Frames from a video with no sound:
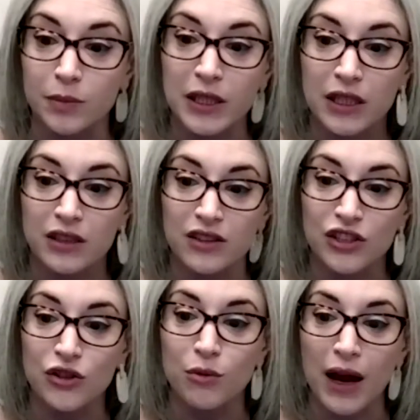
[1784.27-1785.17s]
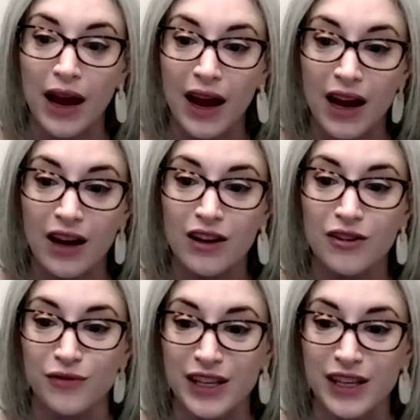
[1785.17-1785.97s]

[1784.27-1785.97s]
because you have